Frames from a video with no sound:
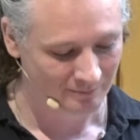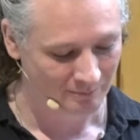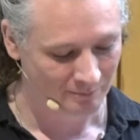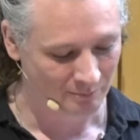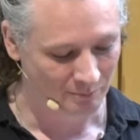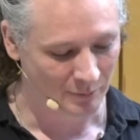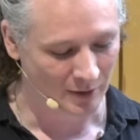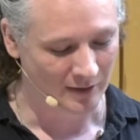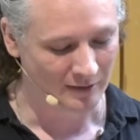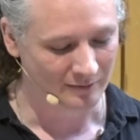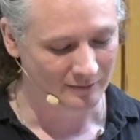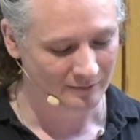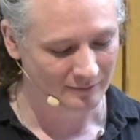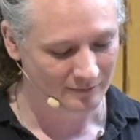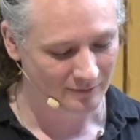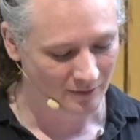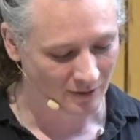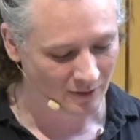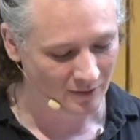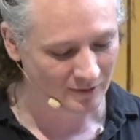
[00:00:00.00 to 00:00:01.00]
But
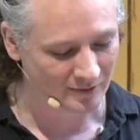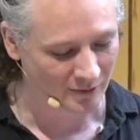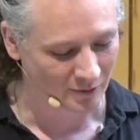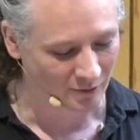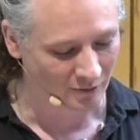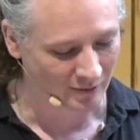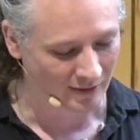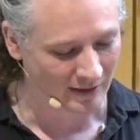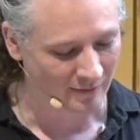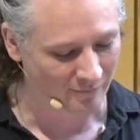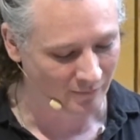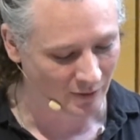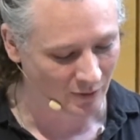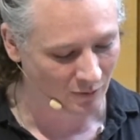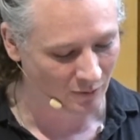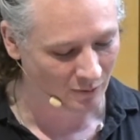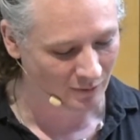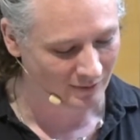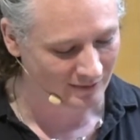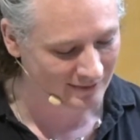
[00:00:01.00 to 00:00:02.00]
also, if
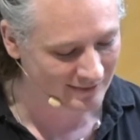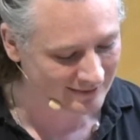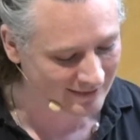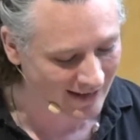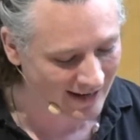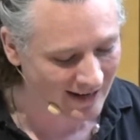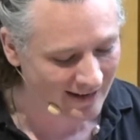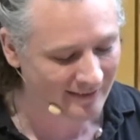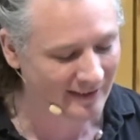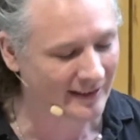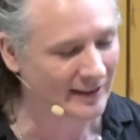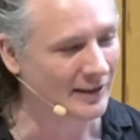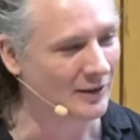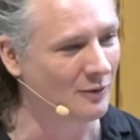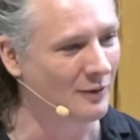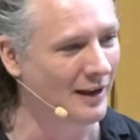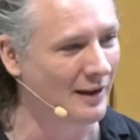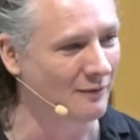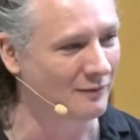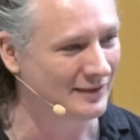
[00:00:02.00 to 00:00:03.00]
you say that
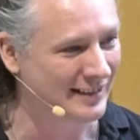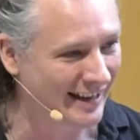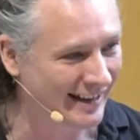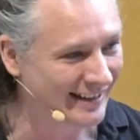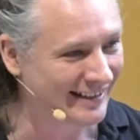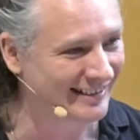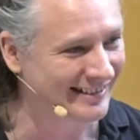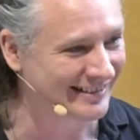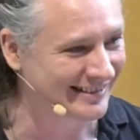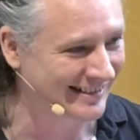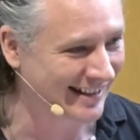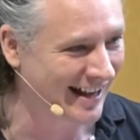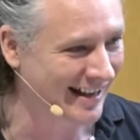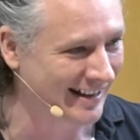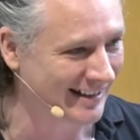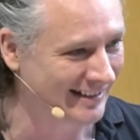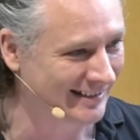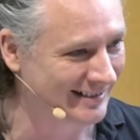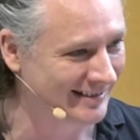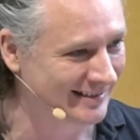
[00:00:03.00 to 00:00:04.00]
you have taken
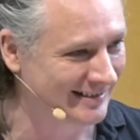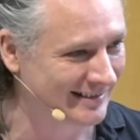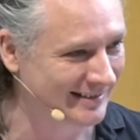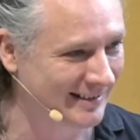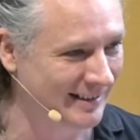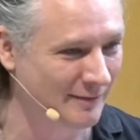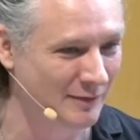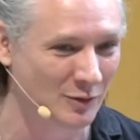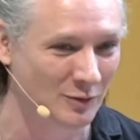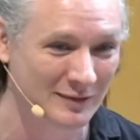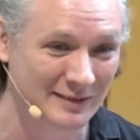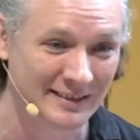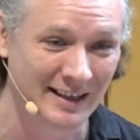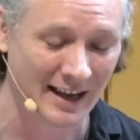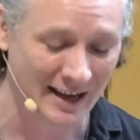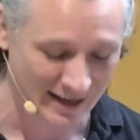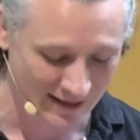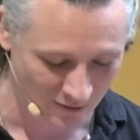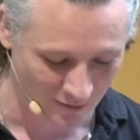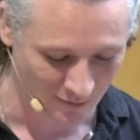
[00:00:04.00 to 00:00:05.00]
sides, if you
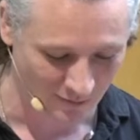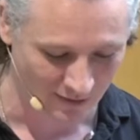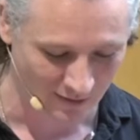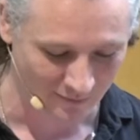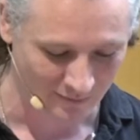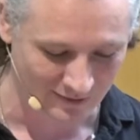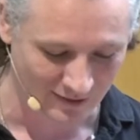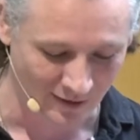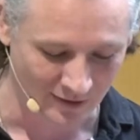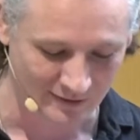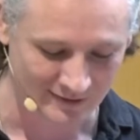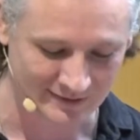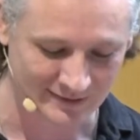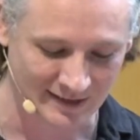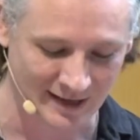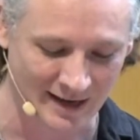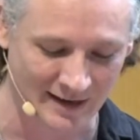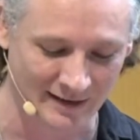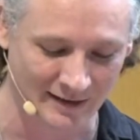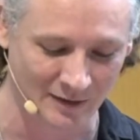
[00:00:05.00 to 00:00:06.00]
say you are
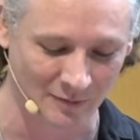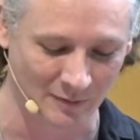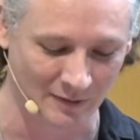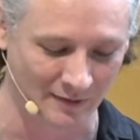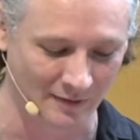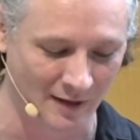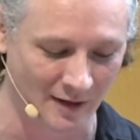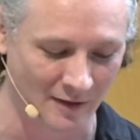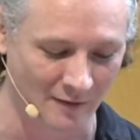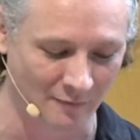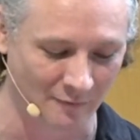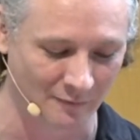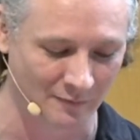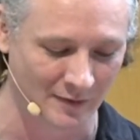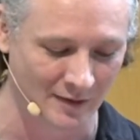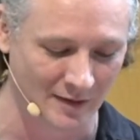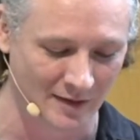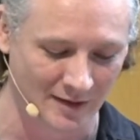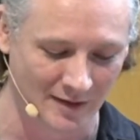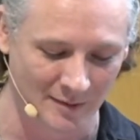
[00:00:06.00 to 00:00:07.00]
siding with love,
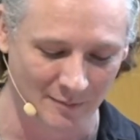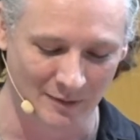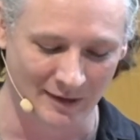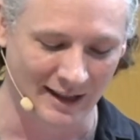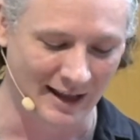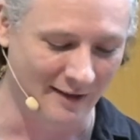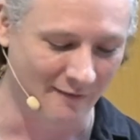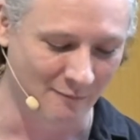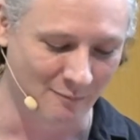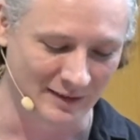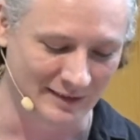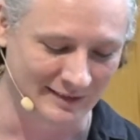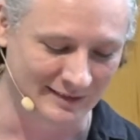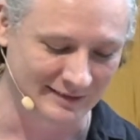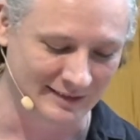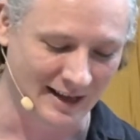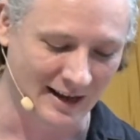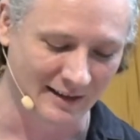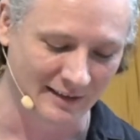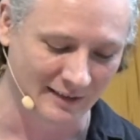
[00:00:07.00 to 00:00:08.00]
but have been
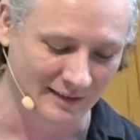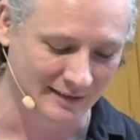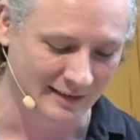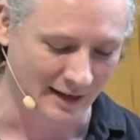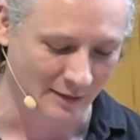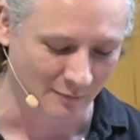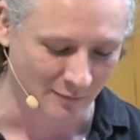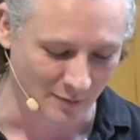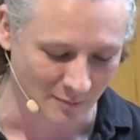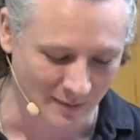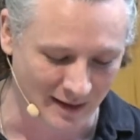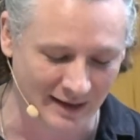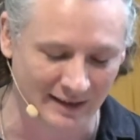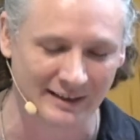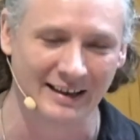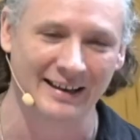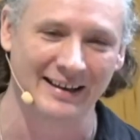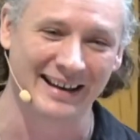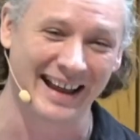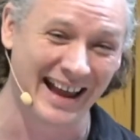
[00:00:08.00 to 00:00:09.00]
silent and
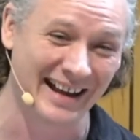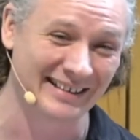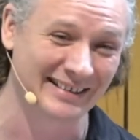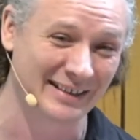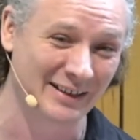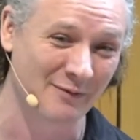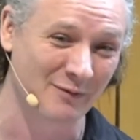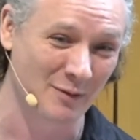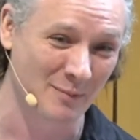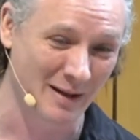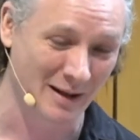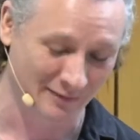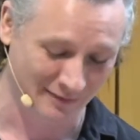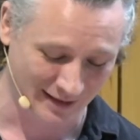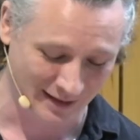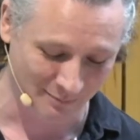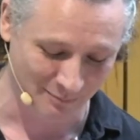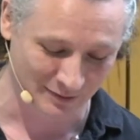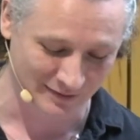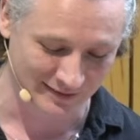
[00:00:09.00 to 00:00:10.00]
remained inactive about
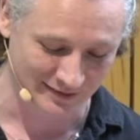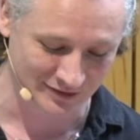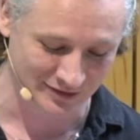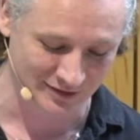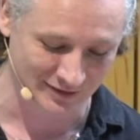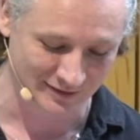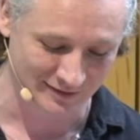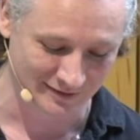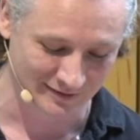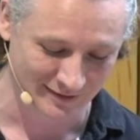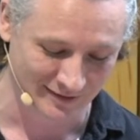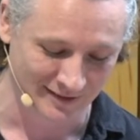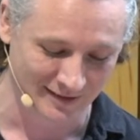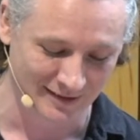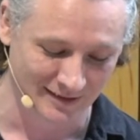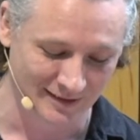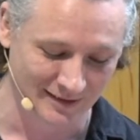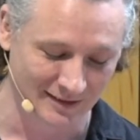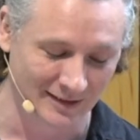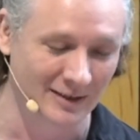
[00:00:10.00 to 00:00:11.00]
that position,
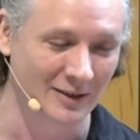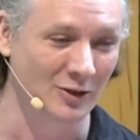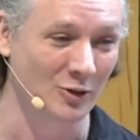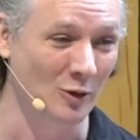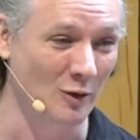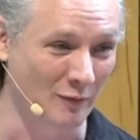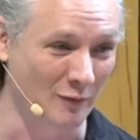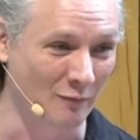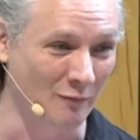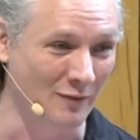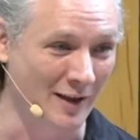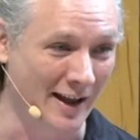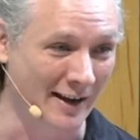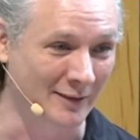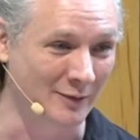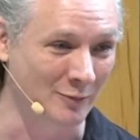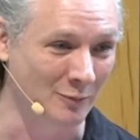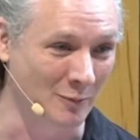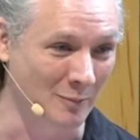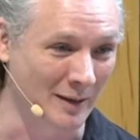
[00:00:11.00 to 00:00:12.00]
you have in
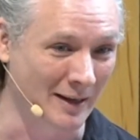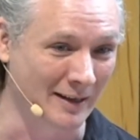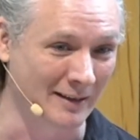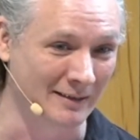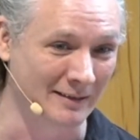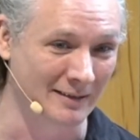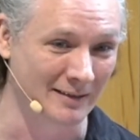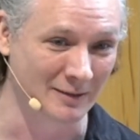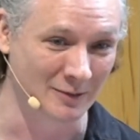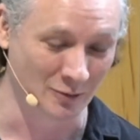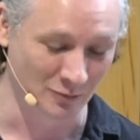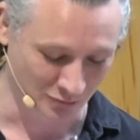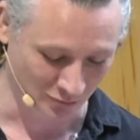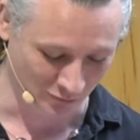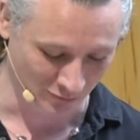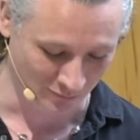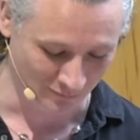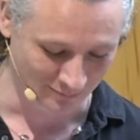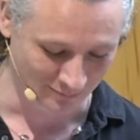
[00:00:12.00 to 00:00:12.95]
fact remained neutral.